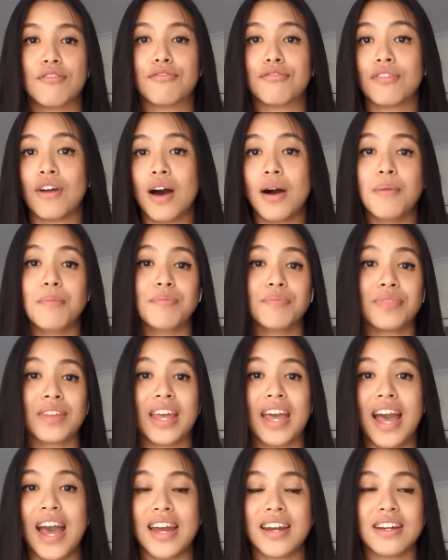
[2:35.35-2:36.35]
from
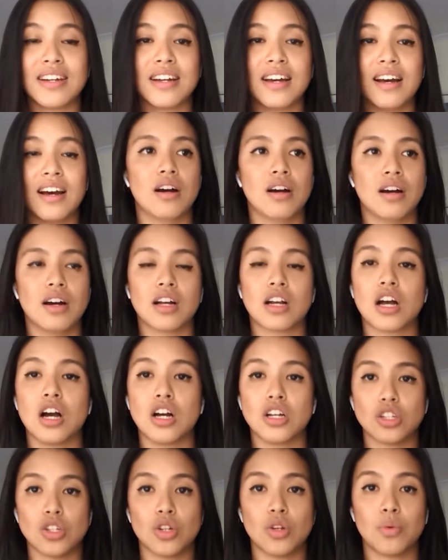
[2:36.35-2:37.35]
Canada, a
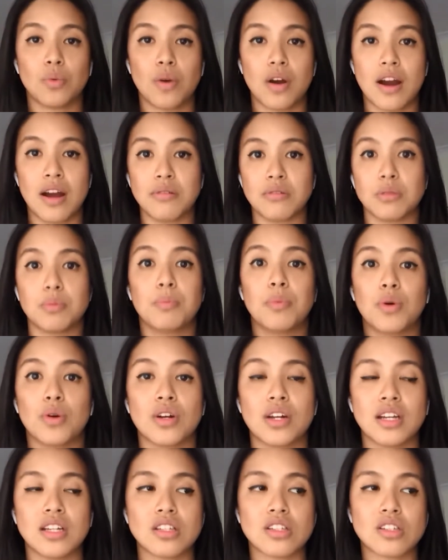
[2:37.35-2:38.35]
country where I was
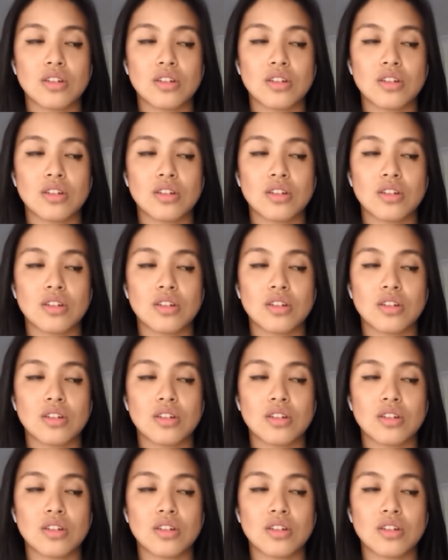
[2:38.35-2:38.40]
born in.